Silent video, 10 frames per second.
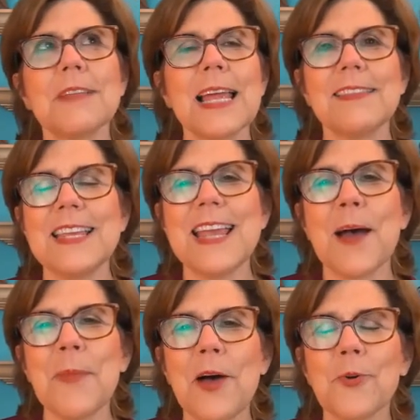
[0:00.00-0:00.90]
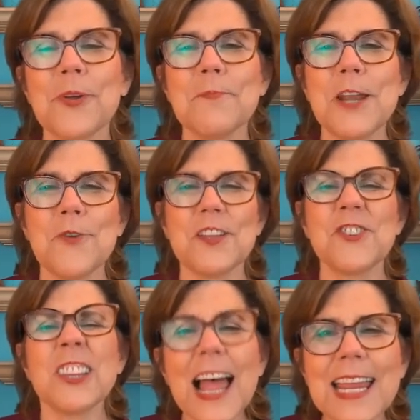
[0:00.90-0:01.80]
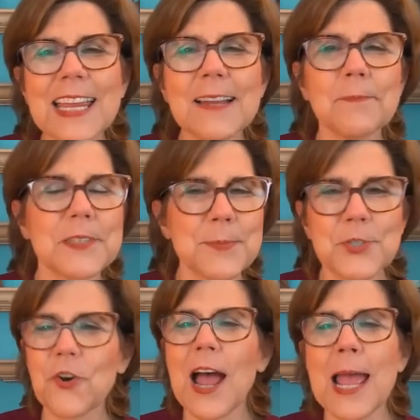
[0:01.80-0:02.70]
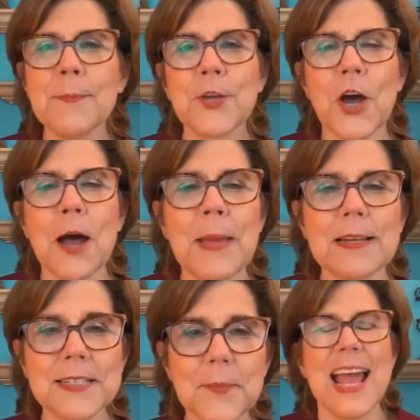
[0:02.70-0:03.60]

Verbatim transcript: let the um, algorithm know that you like it, subscribe, comment,